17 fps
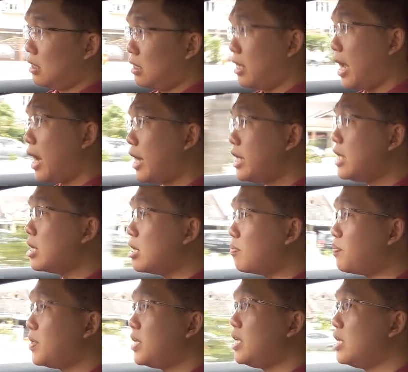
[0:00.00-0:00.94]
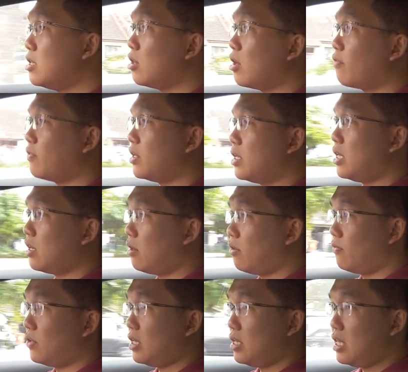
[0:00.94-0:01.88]
any appeal of the
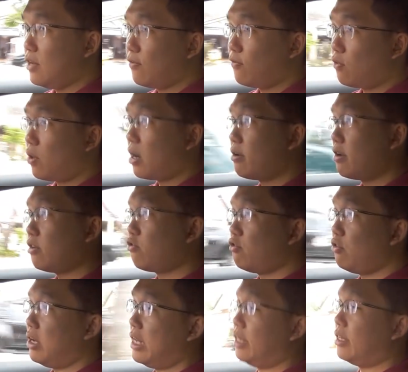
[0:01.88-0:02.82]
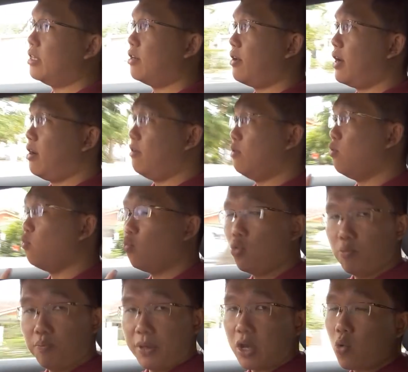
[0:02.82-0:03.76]
E400 3-litre, right,
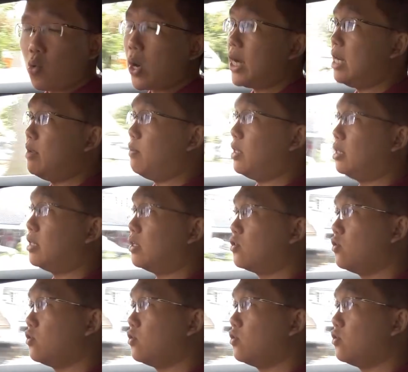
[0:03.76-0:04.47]
would be quite limited.